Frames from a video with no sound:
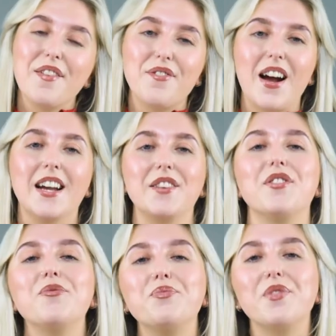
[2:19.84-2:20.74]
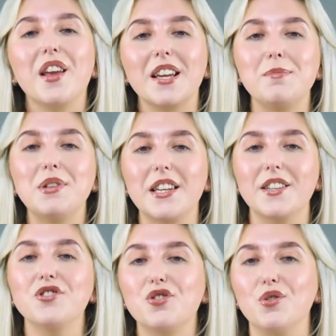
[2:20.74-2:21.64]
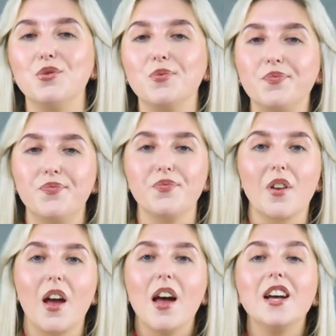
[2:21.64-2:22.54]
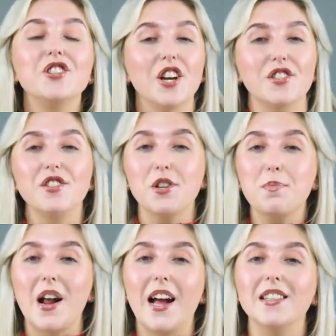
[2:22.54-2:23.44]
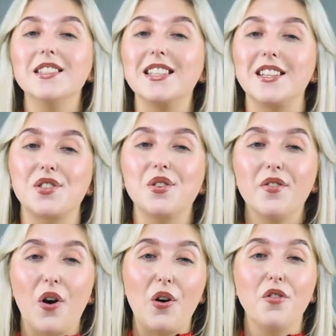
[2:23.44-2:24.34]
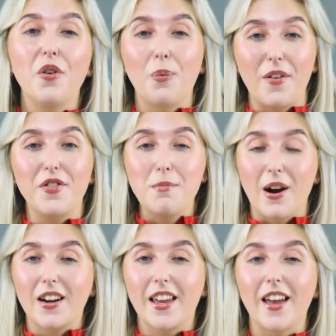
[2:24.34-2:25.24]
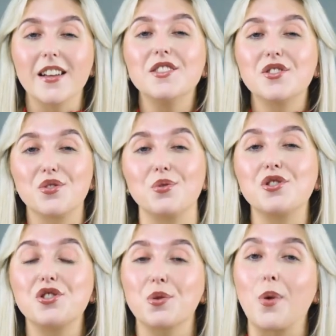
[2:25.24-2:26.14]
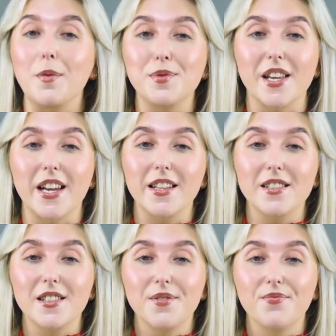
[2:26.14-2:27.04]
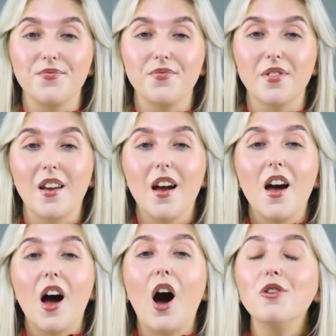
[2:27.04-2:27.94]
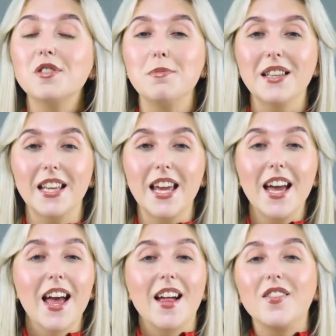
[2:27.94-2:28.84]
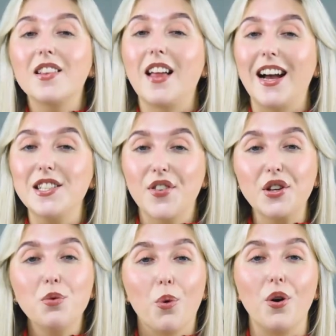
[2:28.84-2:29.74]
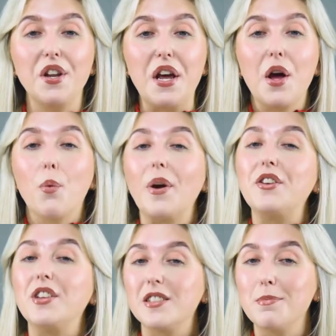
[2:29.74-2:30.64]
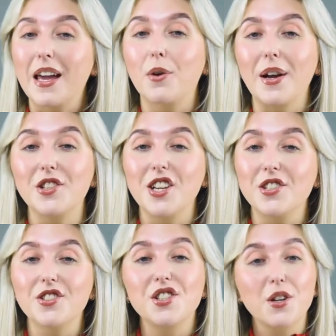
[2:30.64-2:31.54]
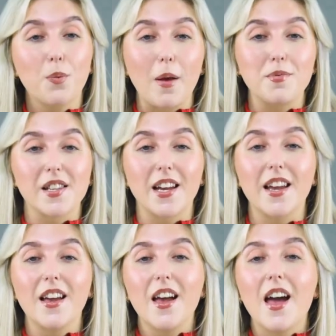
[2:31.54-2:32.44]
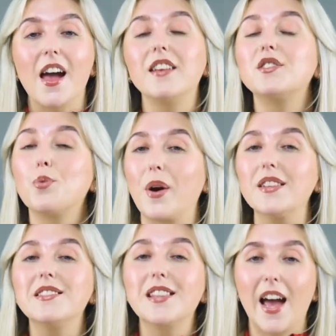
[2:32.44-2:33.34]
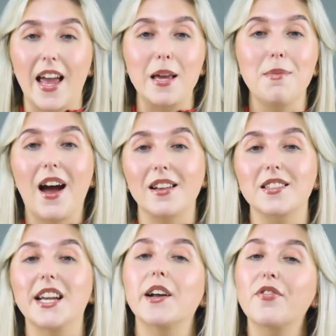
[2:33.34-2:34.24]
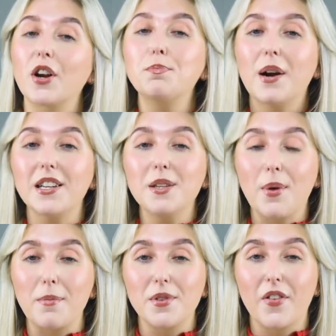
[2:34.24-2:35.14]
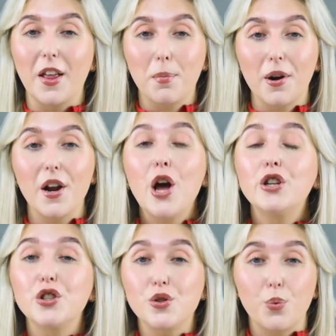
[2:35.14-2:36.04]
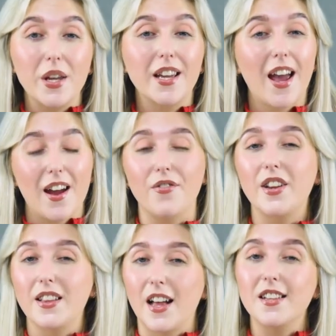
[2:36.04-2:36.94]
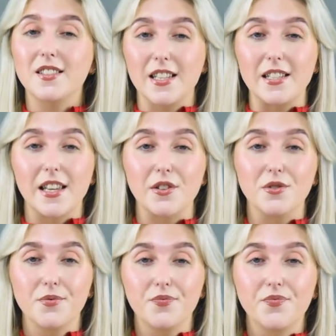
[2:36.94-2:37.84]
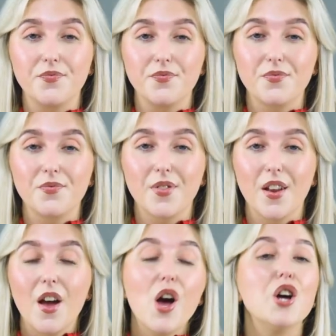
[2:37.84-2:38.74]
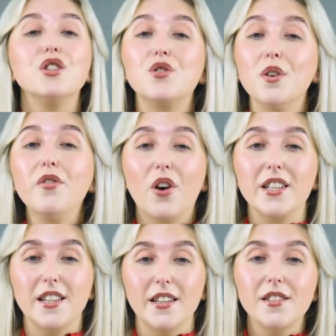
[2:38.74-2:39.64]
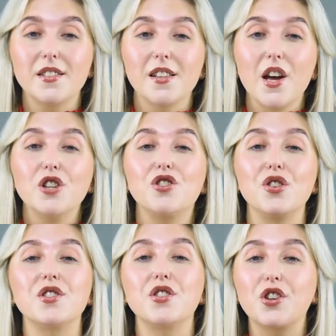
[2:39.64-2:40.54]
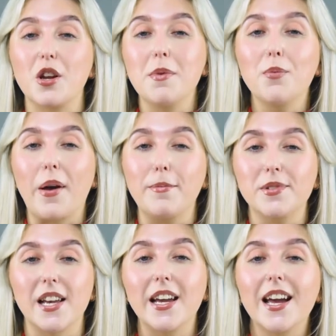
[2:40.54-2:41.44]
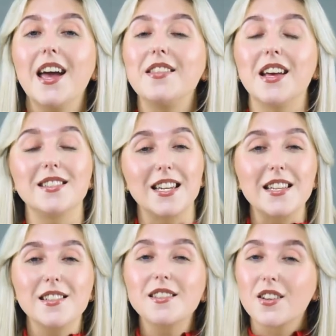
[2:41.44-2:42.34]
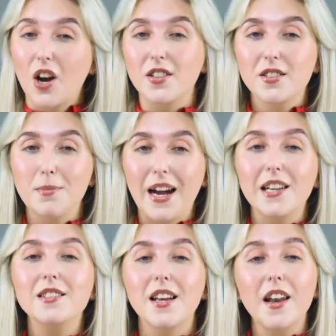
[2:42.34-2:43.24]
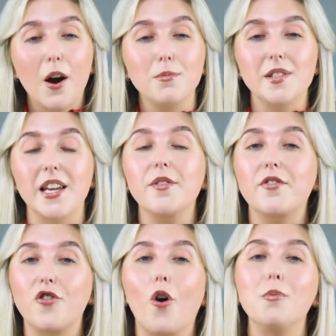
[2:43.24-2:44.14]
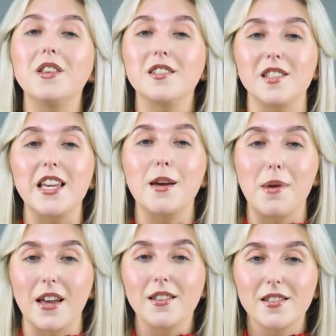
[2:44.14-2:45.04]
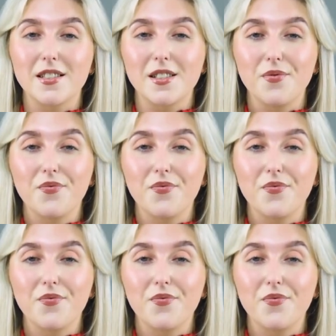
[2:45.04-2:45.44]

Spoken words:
5. Complete control. Just as your brand needs to evolve with the market, so does your website. Ultimately, the last thing you want when you need to make quick changes to your website is to waste time asking a third-party web developer to tweak every last detail. To avoid this, choose a recruitment website that is easy to customize and update from the CMS.